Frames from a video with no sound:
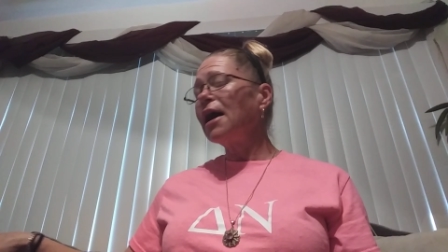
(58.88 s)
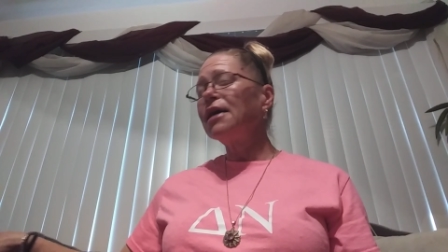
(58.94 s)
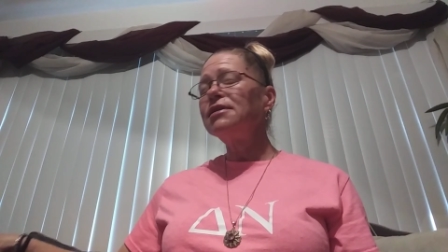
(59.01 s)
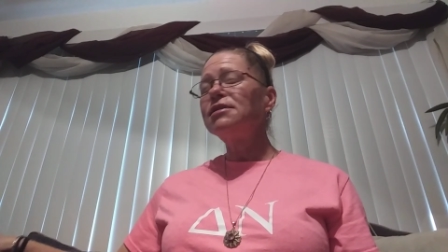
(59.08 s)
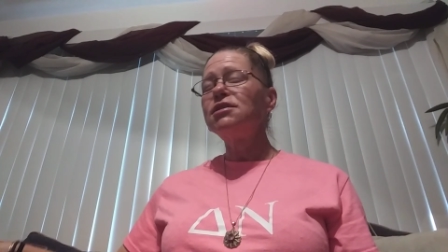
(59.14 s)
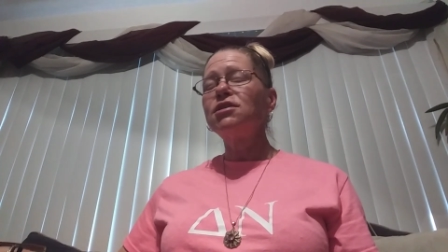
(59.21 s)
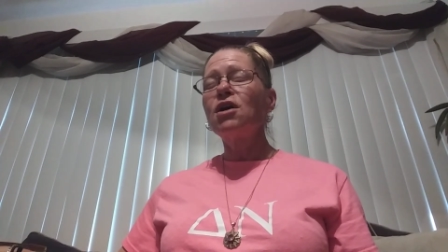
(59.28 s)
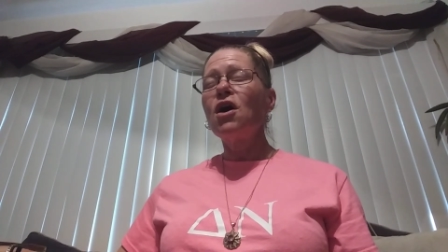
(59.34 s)
I
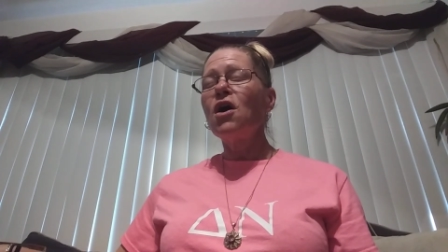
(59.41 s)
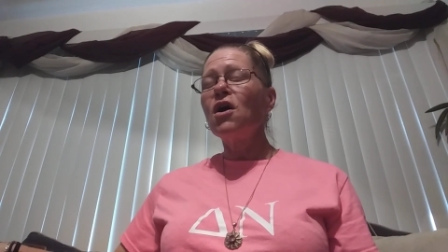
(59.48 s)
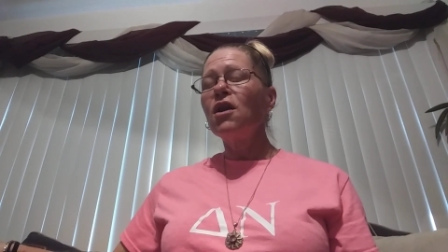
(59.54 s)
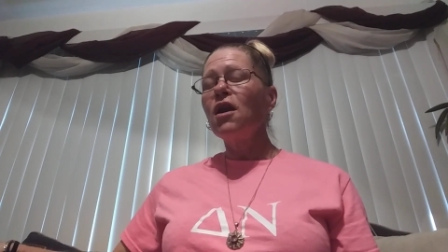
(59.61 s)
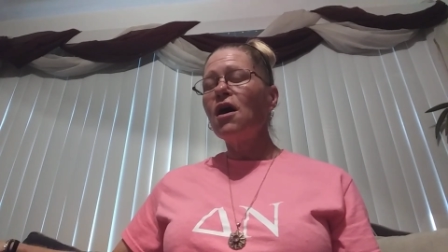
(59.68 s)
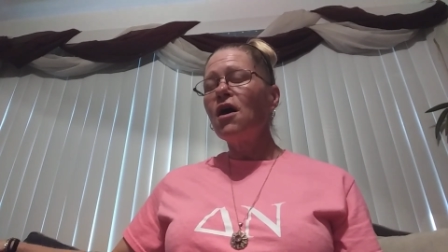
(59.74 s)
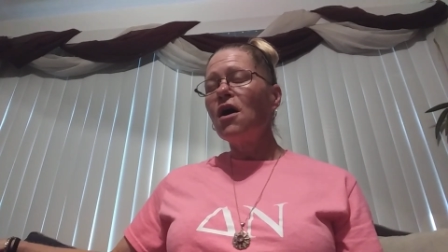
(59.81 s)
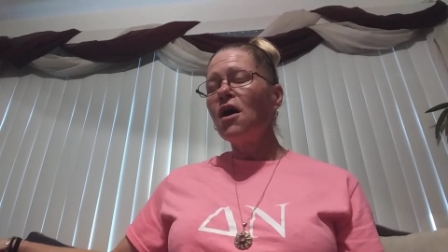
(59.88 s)

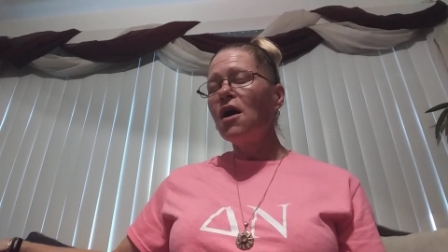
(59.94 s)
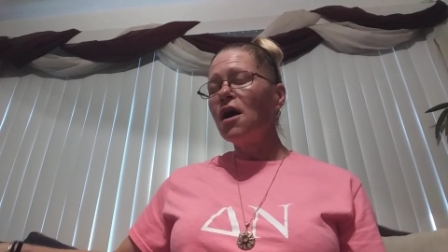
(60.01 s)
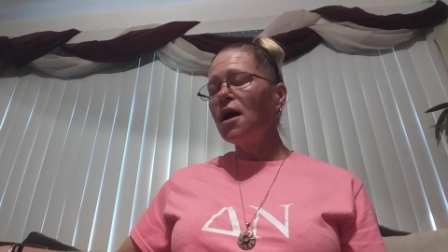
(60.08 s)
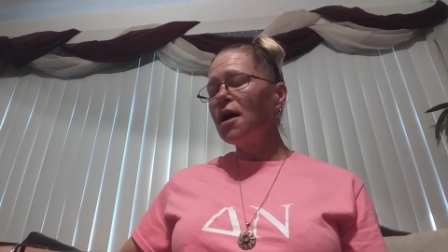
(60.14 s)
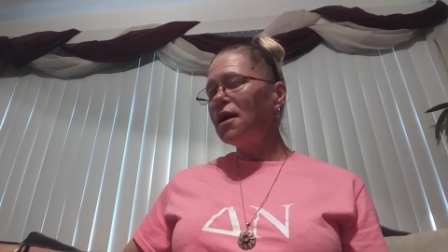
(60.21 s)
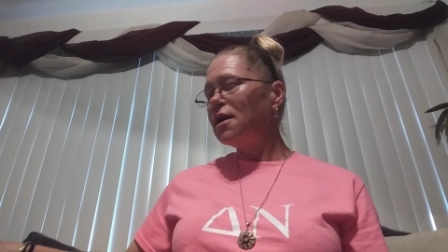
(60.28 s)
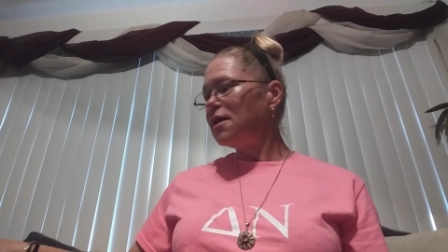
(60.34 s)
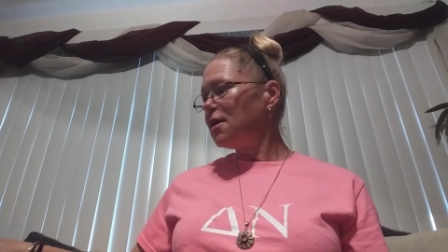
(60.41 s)
saw
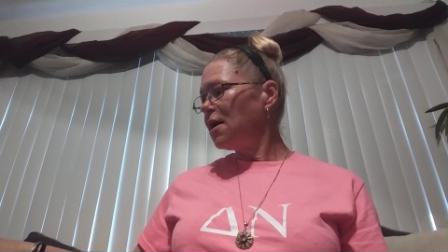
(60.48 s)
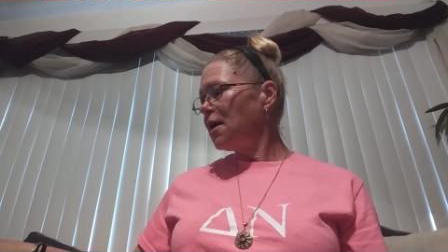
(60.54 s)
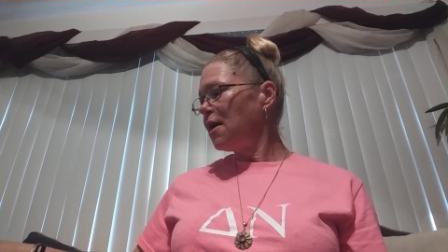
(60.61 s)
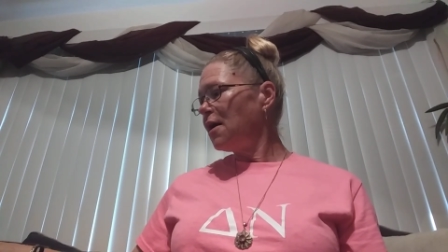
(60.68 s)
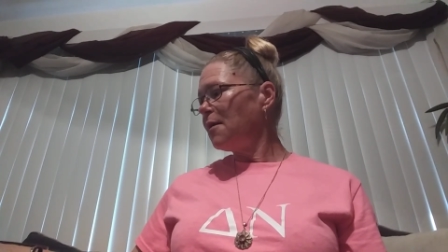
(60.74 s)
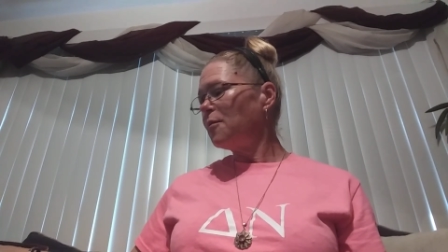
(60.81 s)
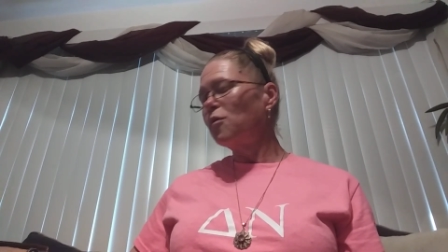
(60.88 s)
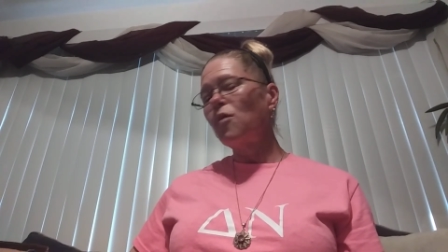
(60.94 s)
on
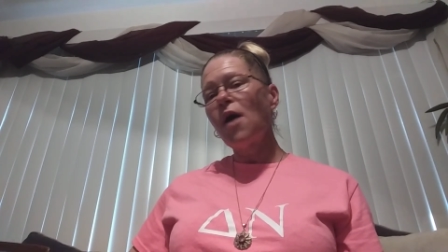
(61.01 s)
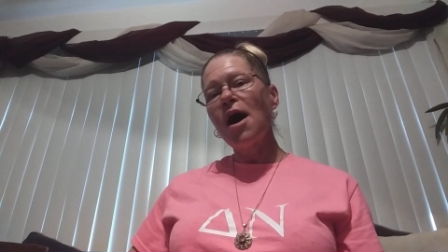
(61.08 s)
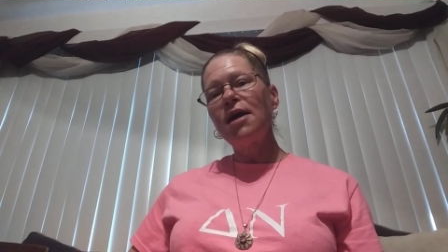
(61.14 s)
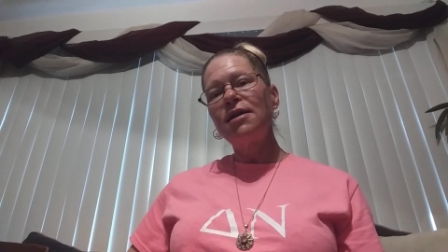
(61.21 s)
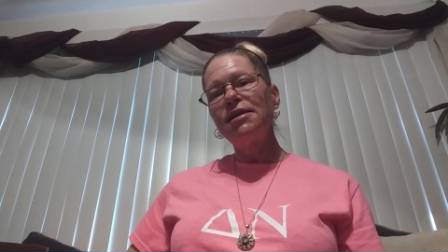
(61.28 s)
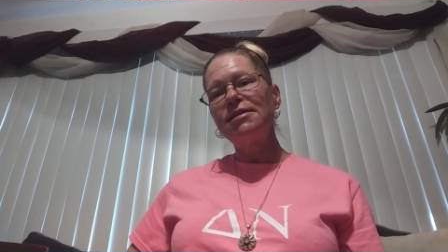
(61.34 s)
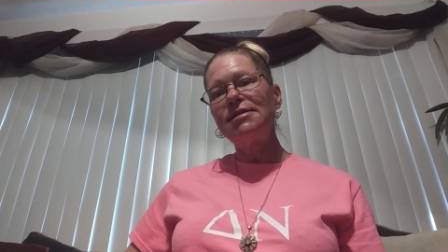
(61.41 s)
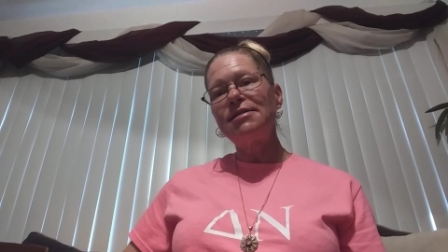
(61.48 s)
um,
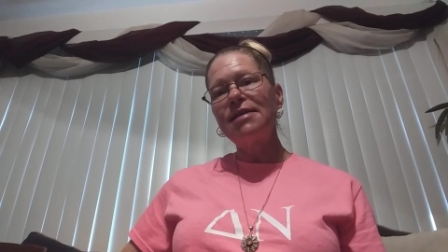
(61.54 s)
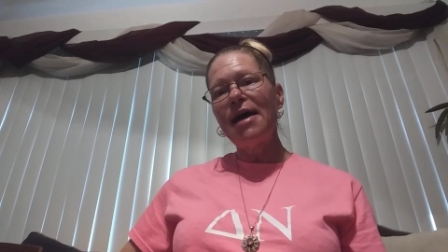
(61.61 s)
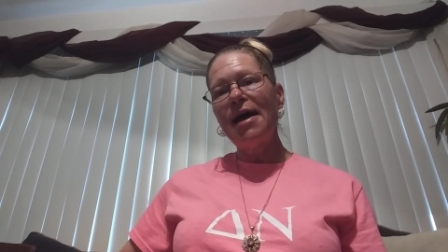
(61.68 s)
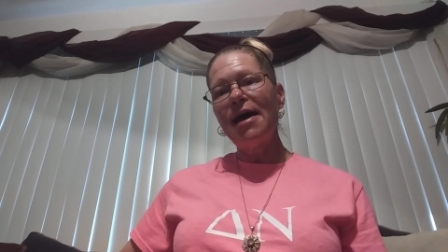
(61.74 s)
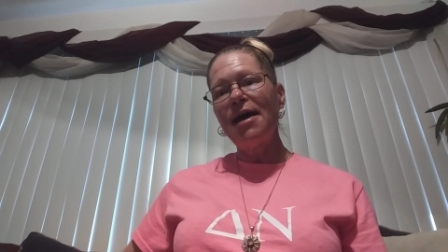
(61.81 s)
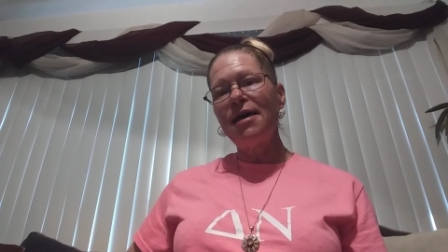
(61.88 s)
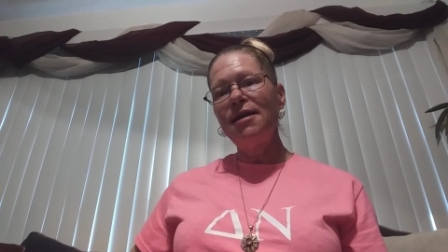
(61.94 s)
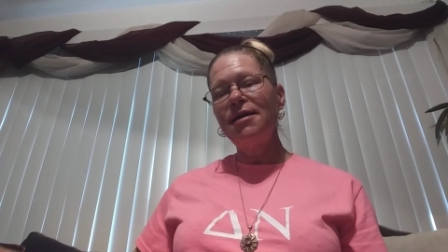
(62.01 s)
Rhonda
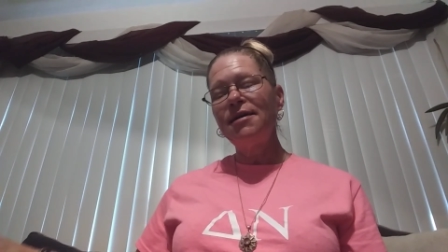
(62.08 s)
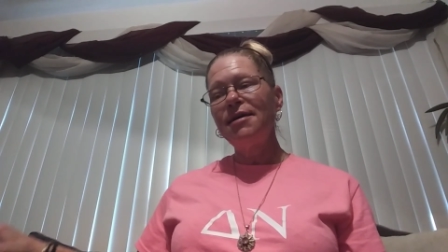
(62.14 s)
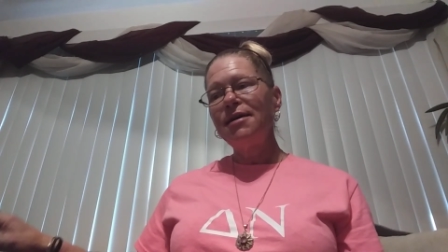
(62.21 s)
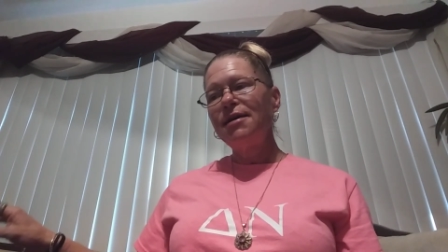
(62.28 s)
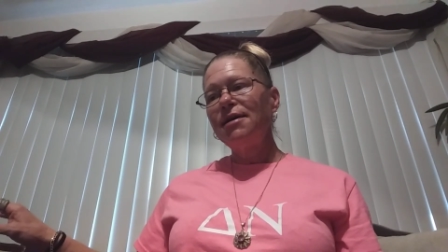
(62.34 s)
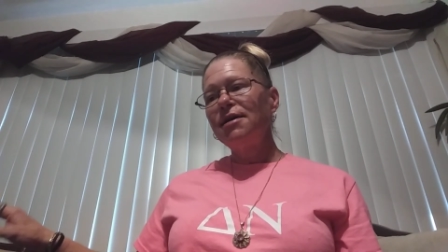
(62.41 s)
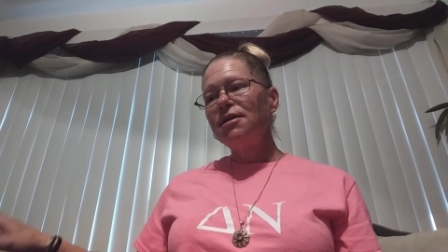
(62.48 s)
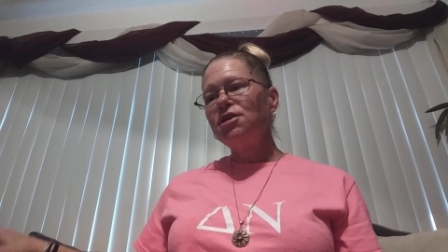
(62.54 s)
Said.
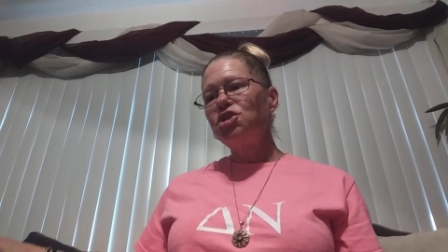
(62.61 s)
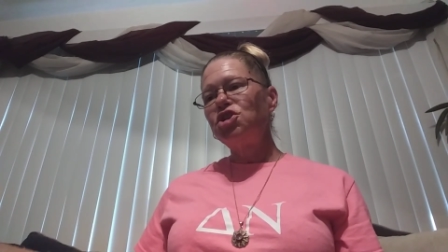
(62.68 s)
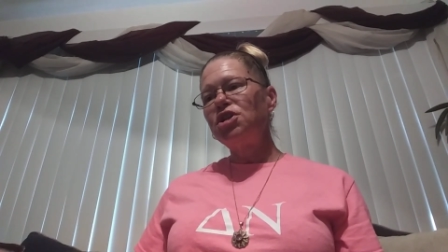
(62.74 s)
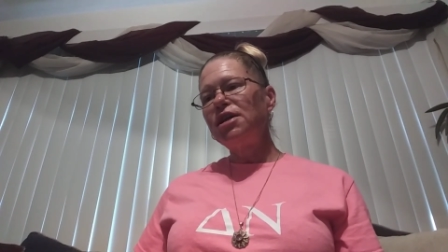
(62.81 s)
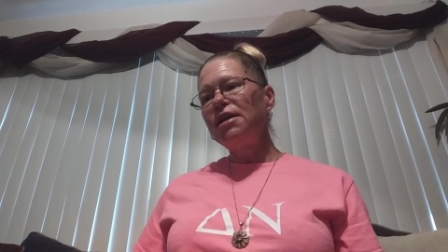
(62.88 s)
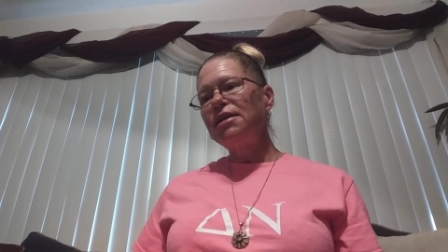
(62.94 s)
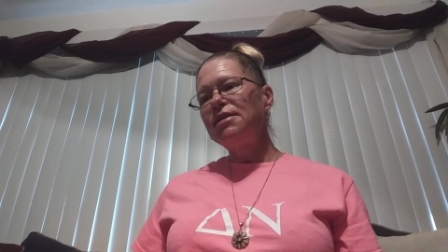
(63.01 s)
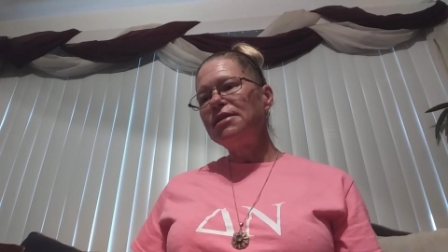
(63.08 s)

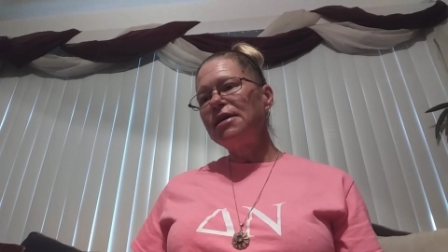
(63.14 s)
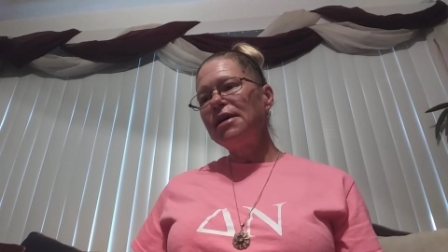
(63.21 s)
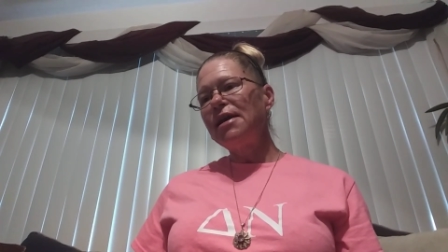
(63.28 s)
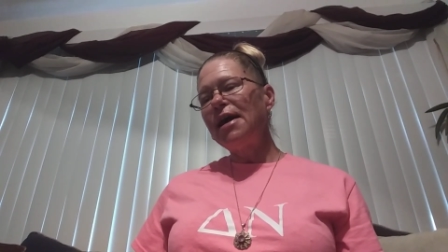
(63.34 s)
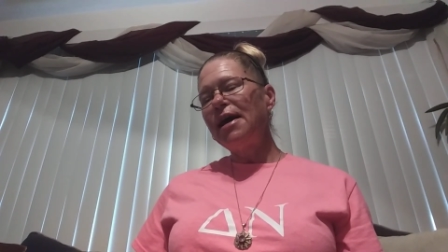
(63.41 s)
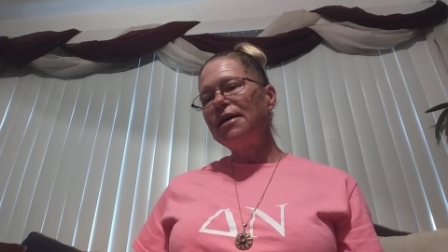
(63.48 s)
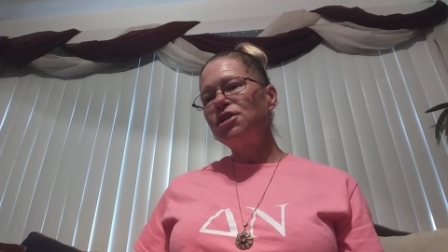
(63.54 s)
She did a